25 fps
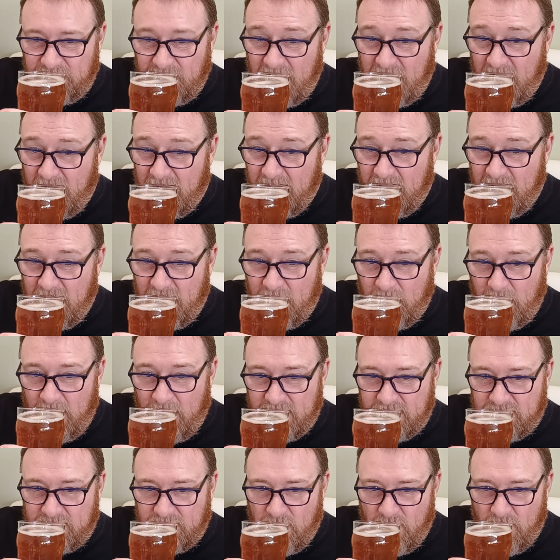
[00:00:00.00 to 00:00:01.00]
You are getting
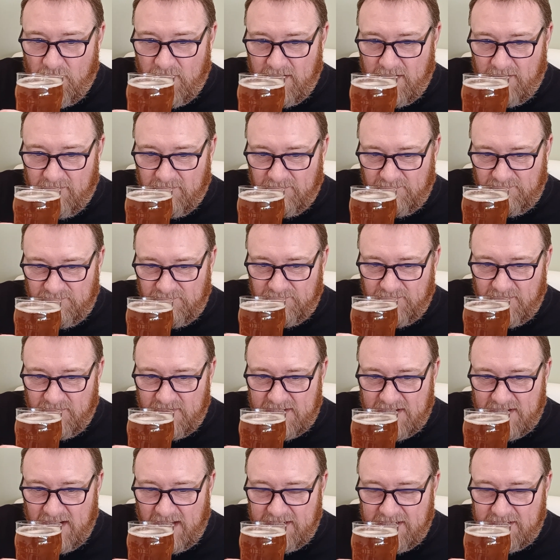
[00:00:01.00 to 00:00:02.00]
quite a strong kind of
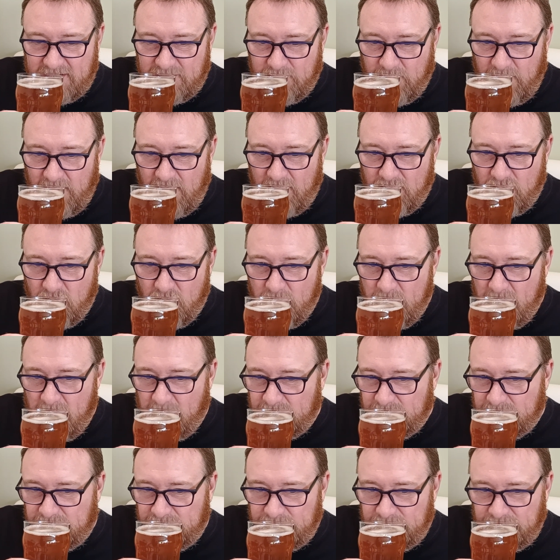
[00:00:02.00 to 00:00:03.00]
slight sweet
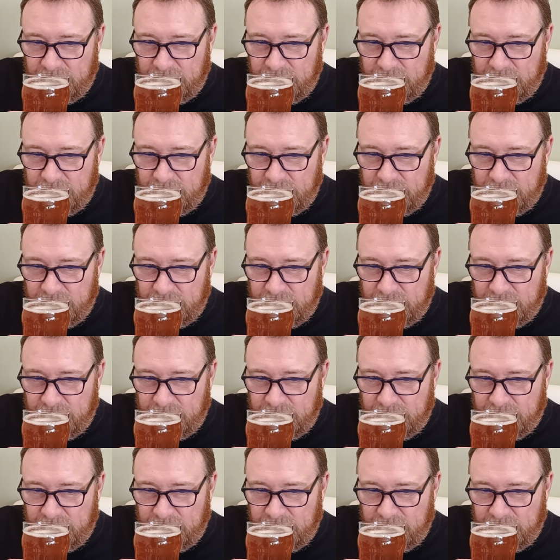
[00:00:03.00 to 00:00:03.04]
aroma.